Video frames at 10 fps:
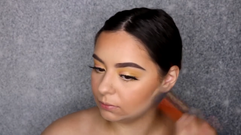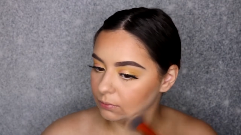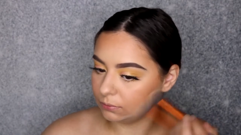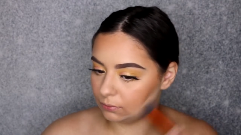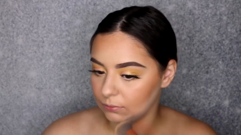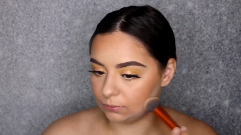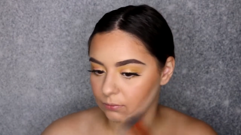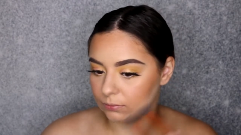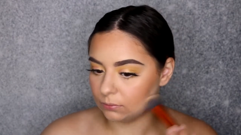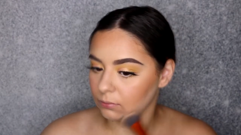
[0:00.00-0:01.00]

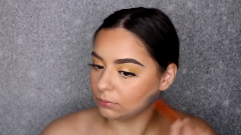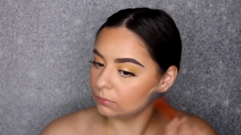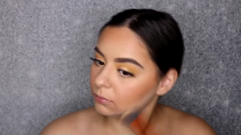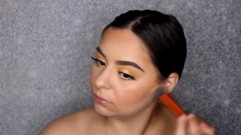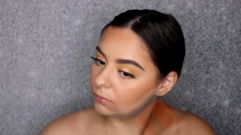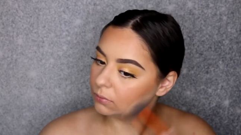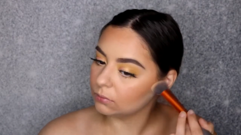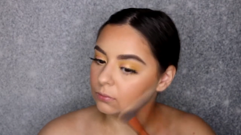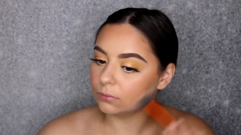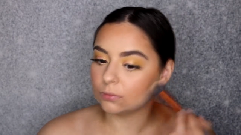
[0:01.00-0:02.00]

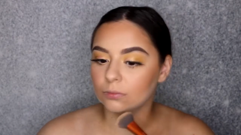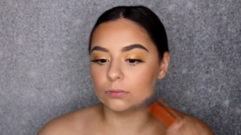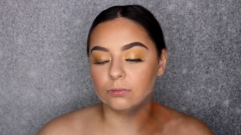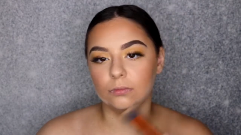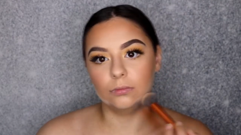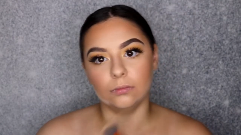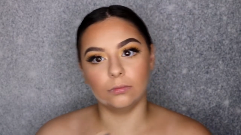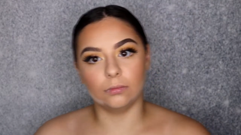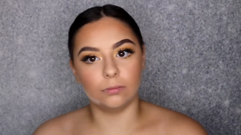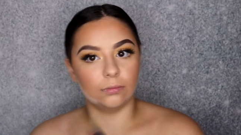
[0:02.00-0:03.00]

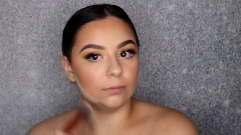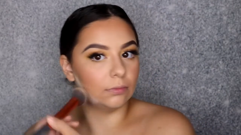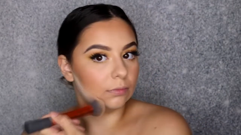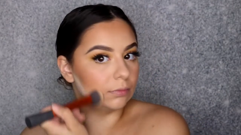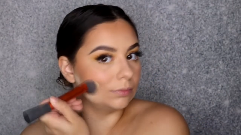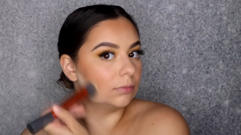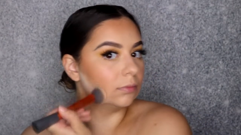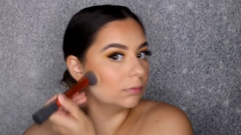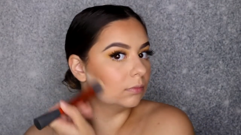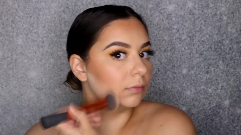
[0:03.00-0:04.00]

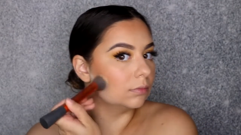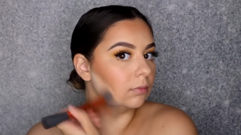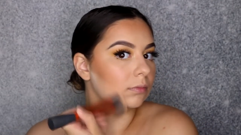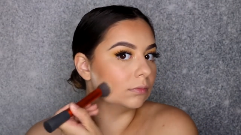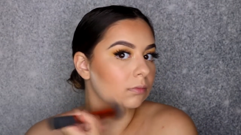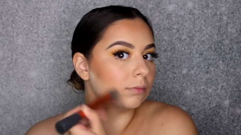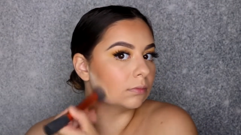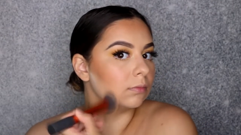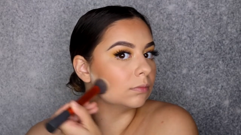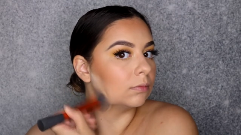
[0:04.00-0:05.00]

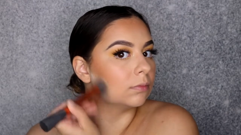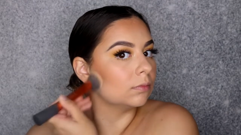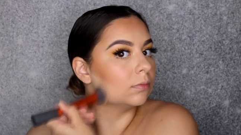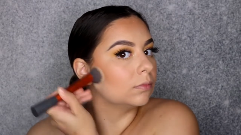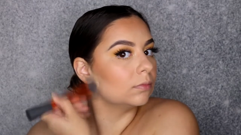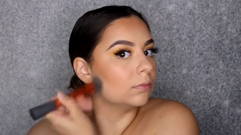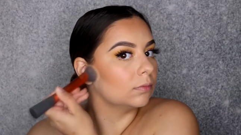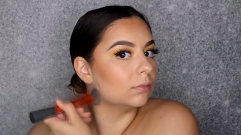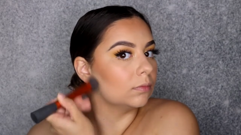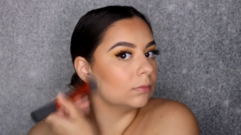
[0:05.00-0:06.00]

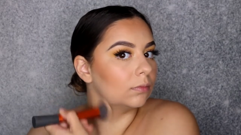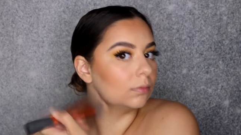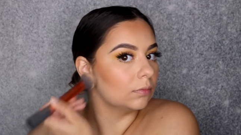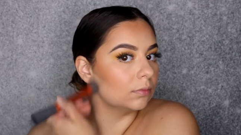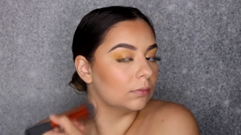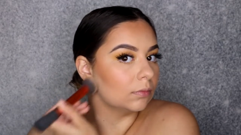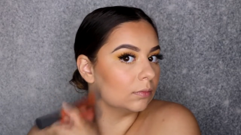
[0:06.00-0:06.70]
No one is speaking in this clip.